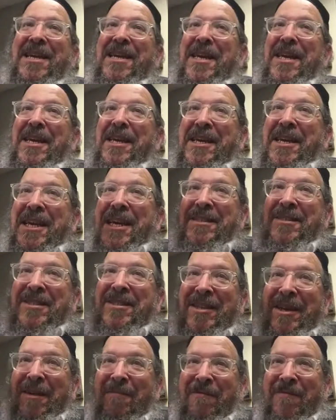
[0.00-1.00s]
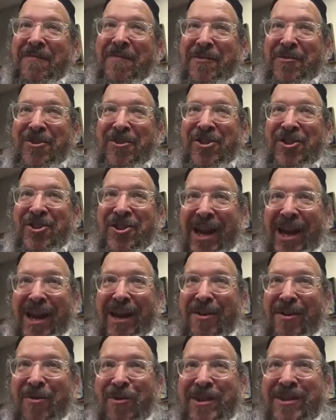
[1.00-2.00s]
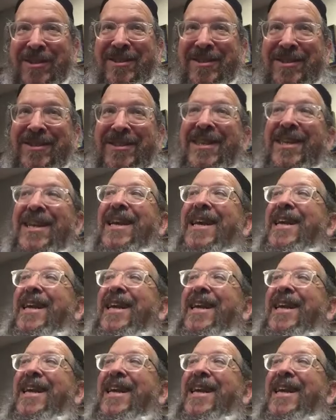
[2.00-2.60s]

He gets up for shacharis.